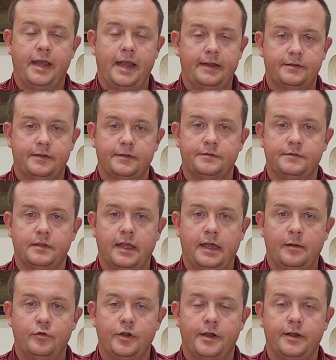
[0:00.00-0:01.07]
to access the
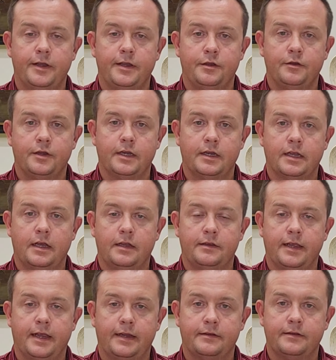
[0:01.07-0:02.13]
library, you can
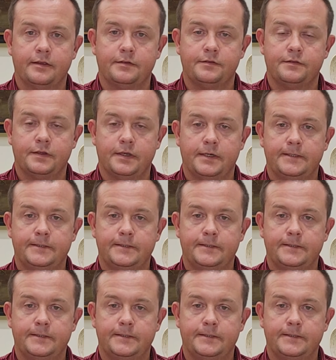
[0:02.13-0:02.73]
contact us